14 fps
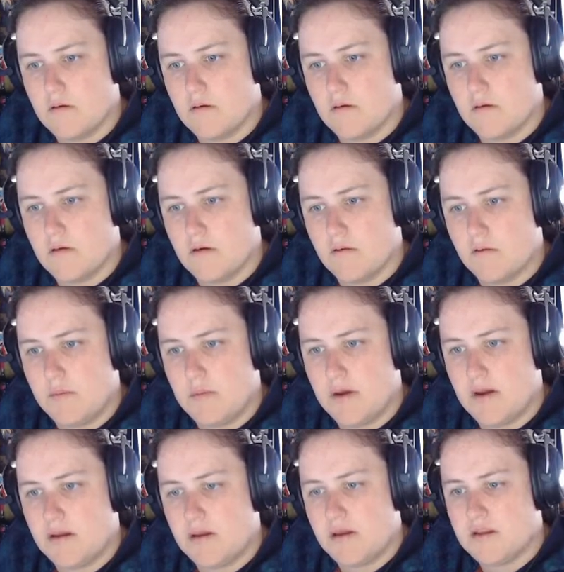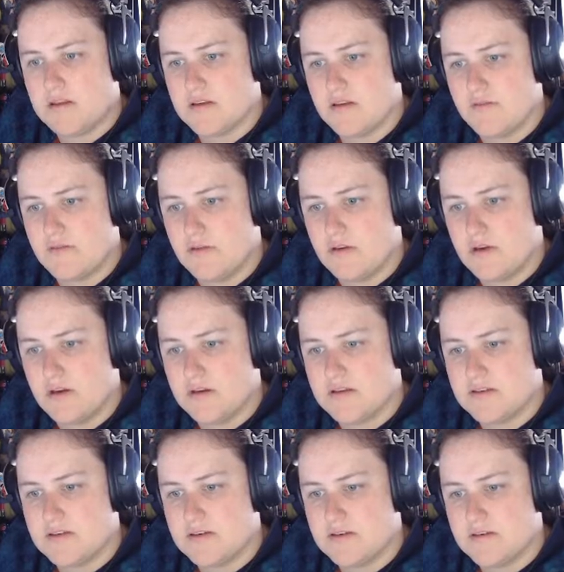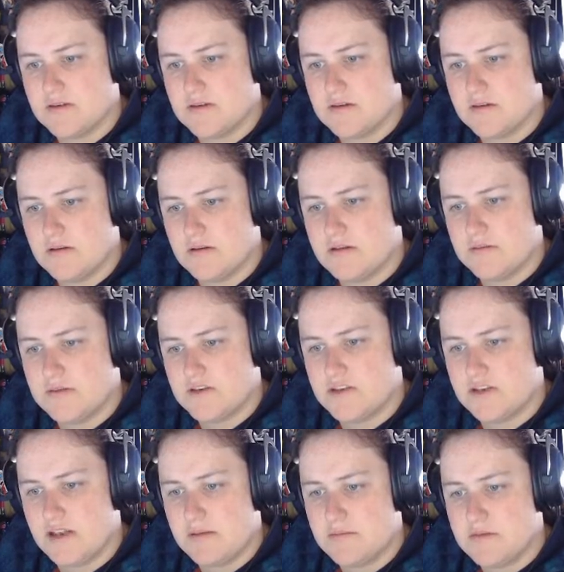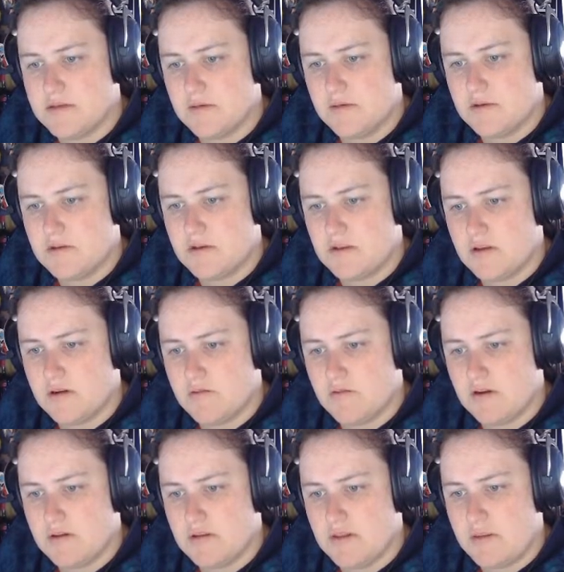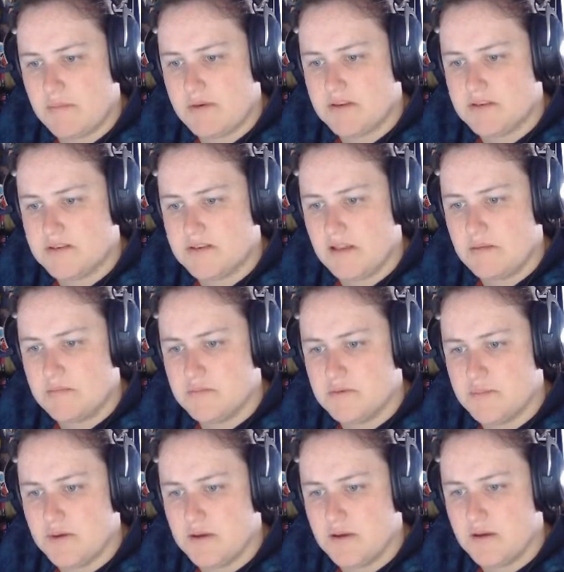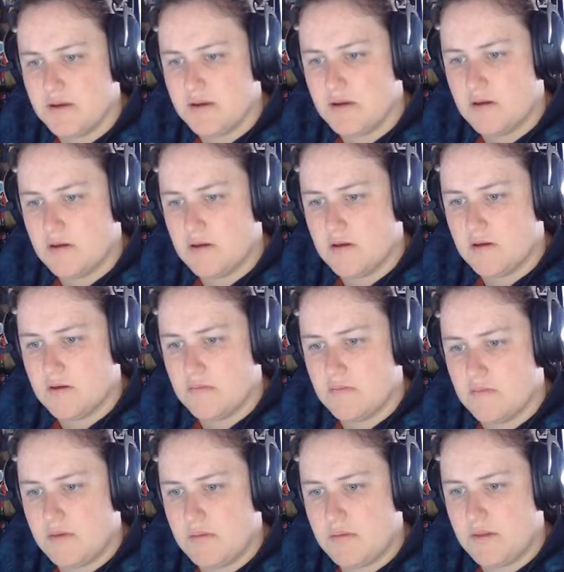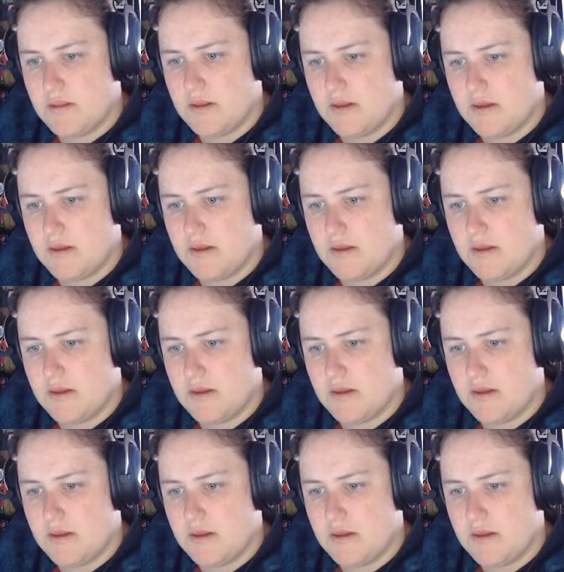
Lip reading: Alright, we might get a few kind of not so much slums. There aren't really that many slums, but maybe like